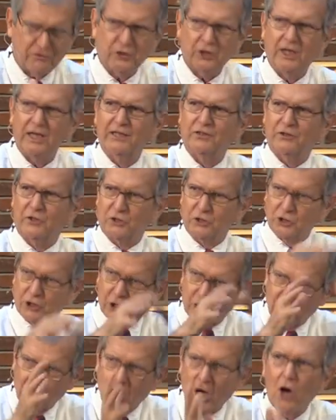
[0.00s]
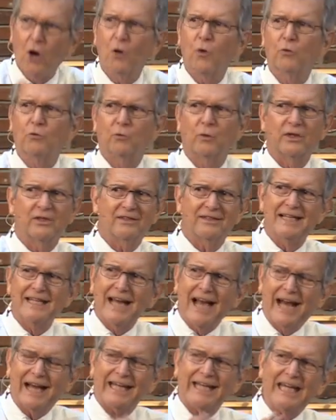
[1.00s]
Jesus, clothed with
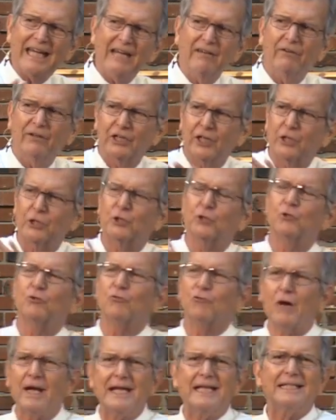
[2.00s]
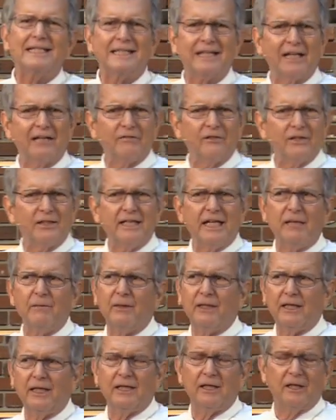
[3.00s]
not even a trace of the
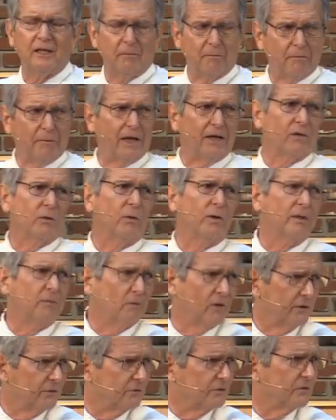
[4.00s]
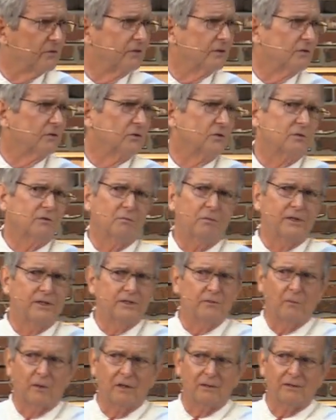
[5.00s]
demon in him. By the way, brothers and sisters,
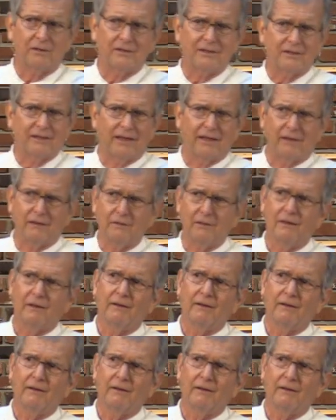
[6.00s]
please mark this down.